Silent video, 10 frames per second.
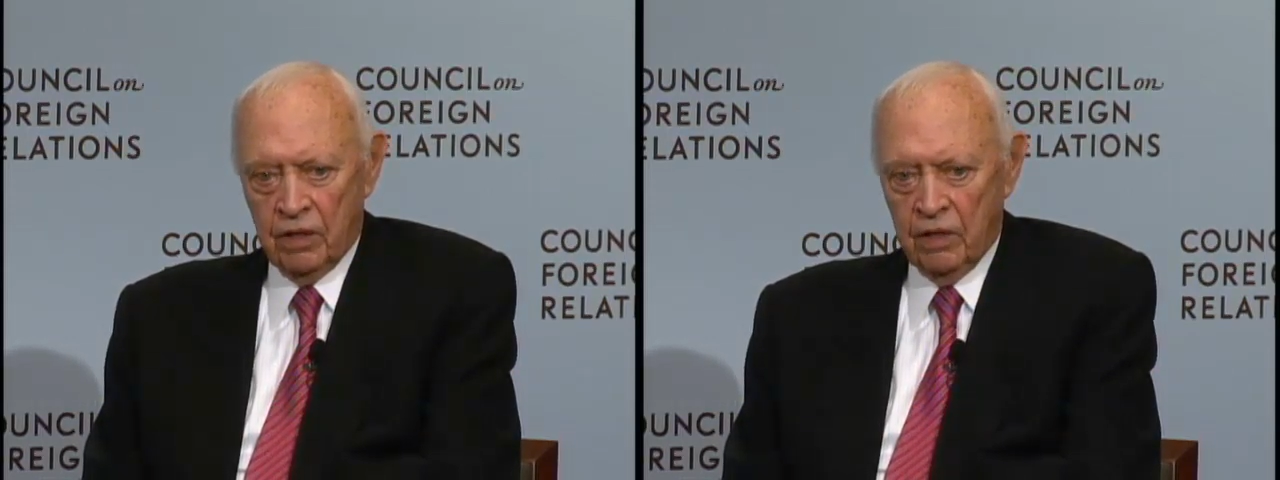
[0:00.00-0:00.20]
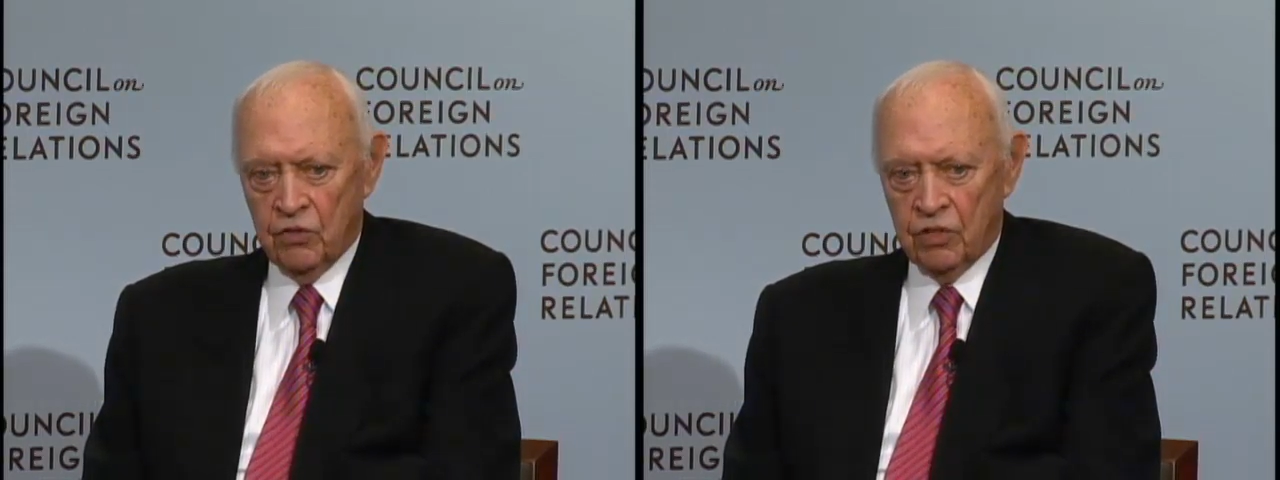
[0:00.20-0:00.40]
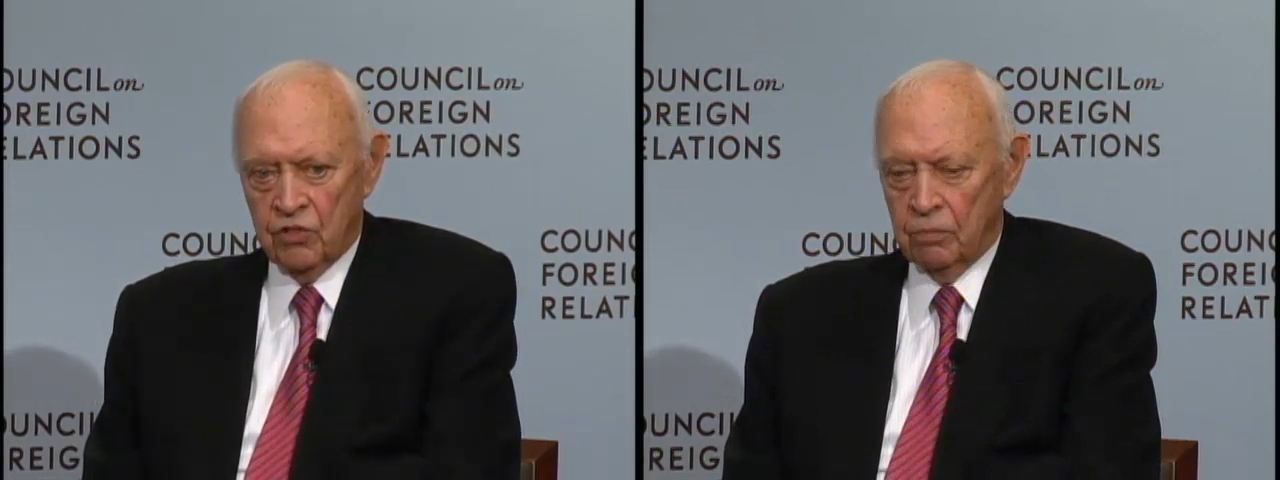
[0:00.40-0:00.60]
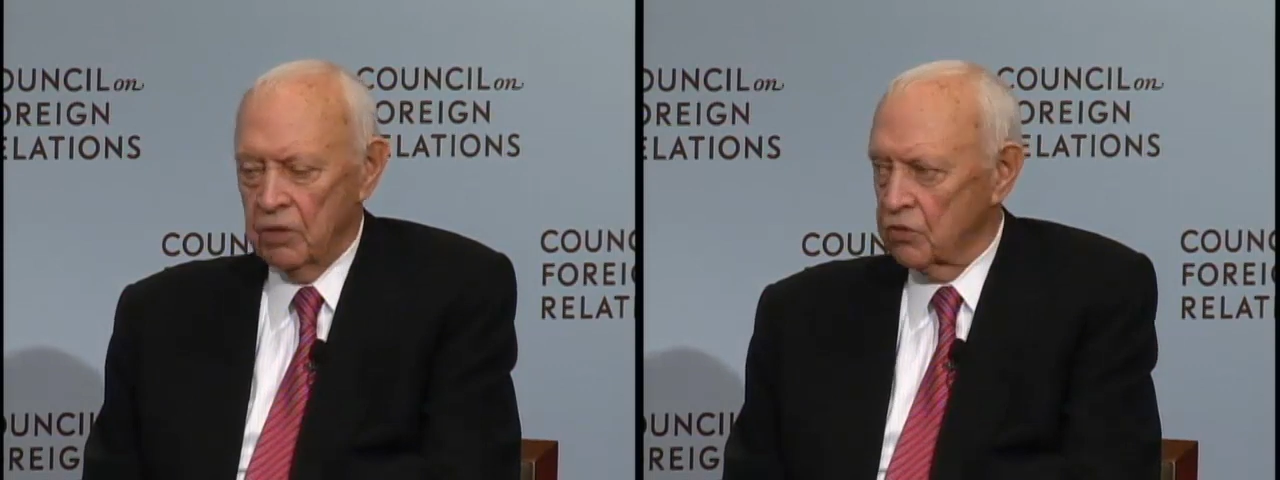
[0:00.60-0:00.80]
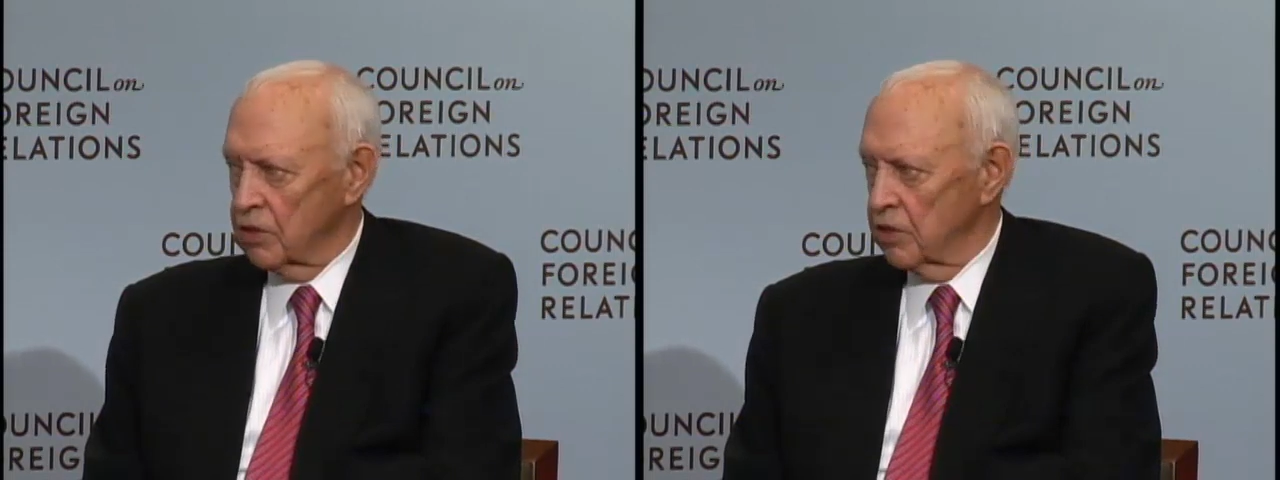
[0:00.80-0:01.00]
against his
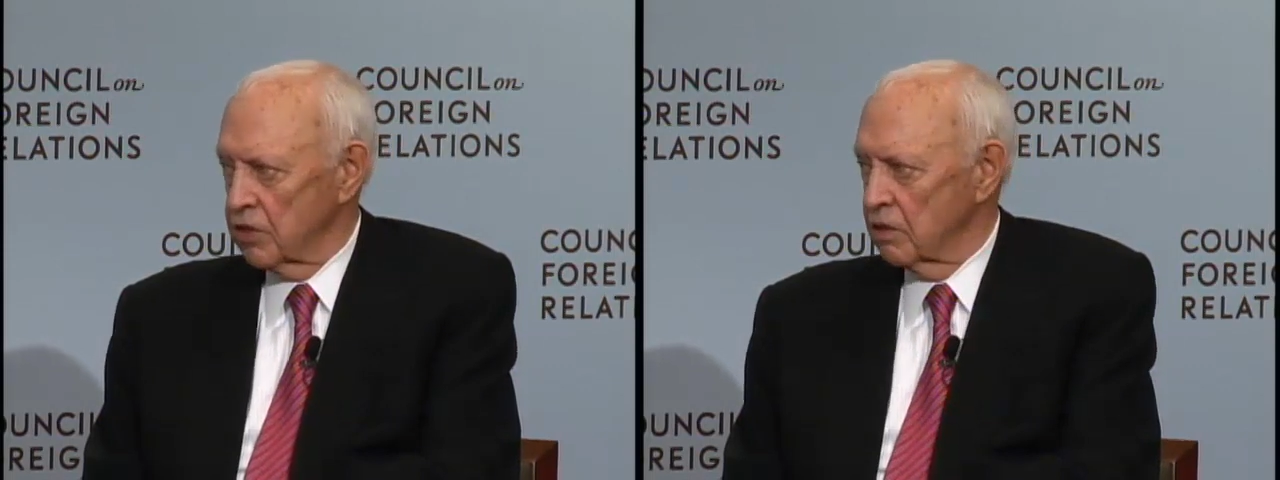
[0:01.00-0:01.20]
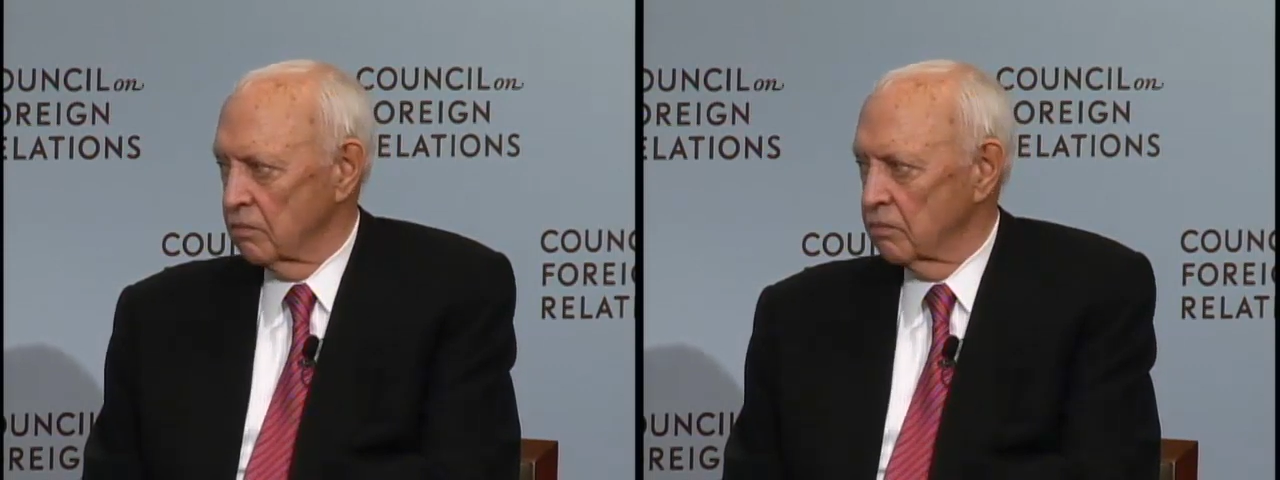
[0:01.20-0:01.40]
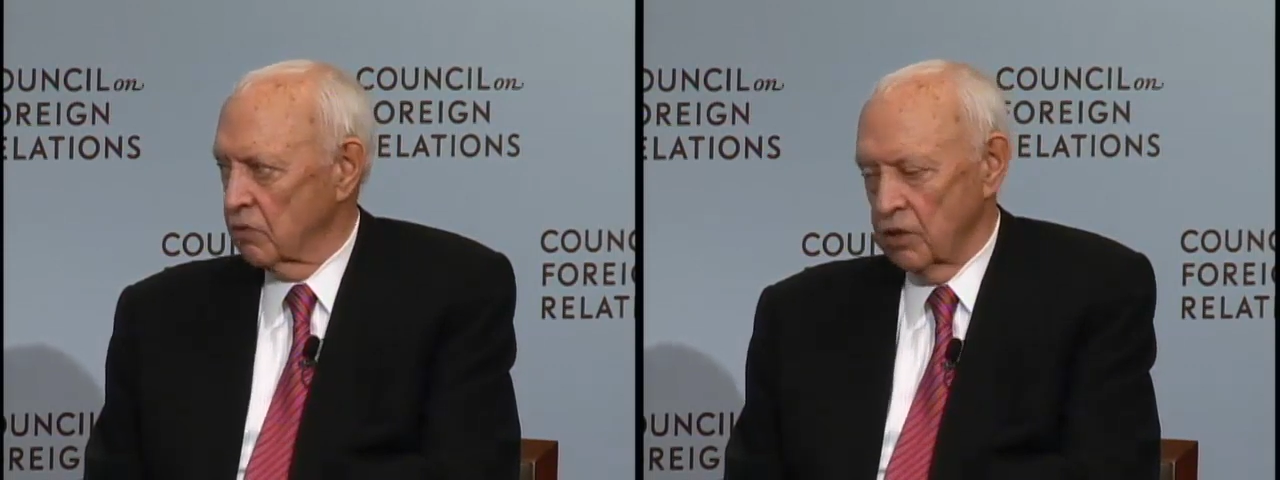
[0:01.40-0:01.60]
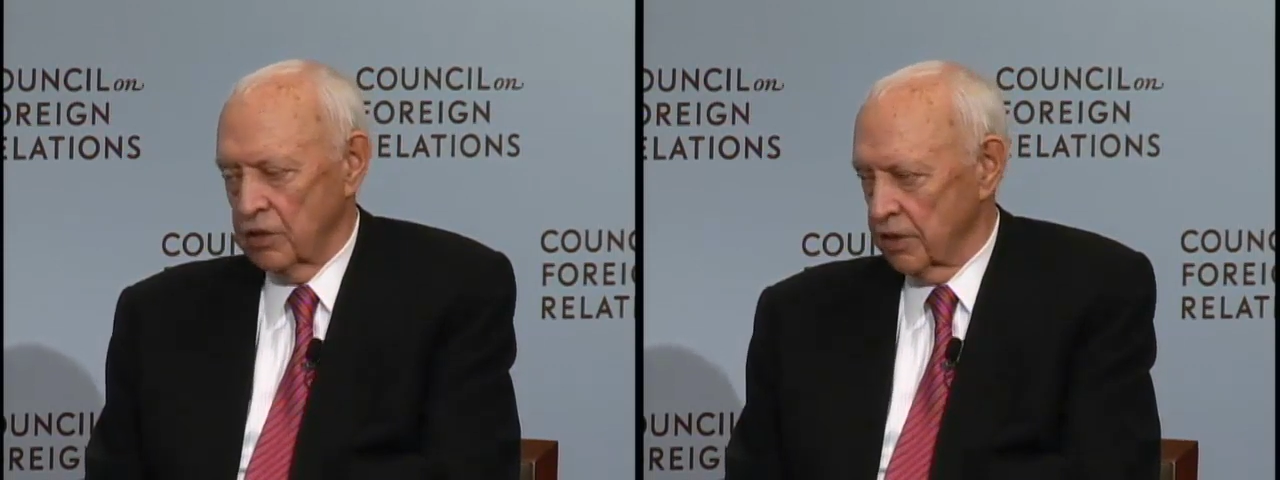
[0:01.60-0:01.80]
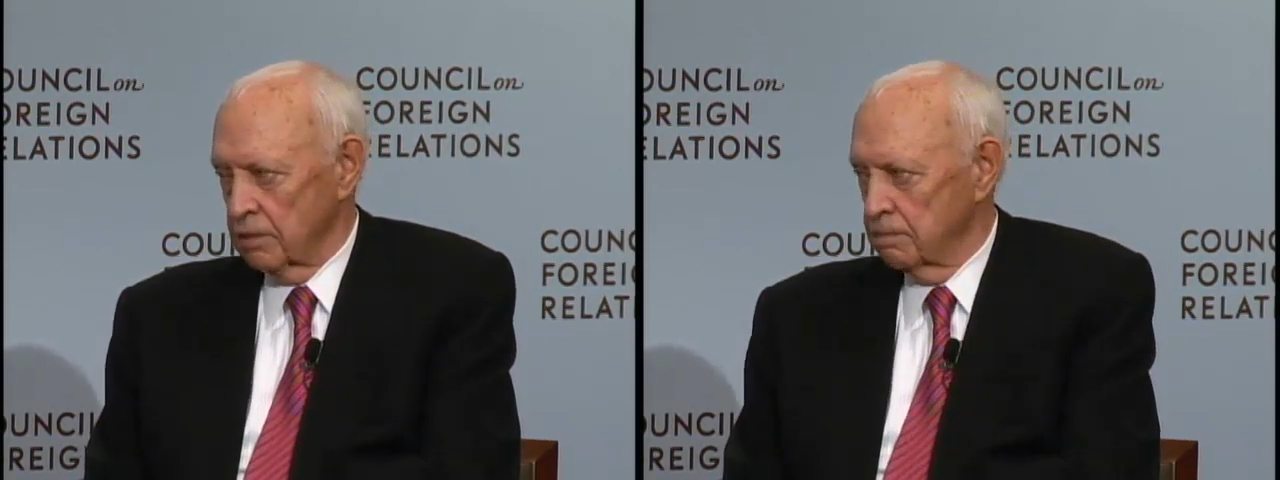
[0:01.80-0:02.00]
administration,
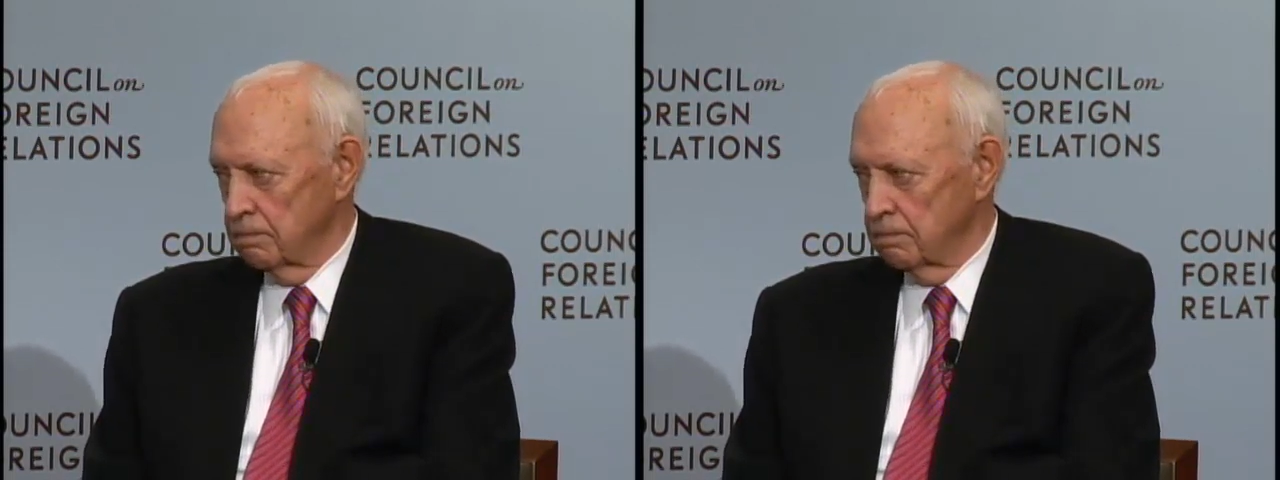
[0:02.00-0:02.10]
clearly.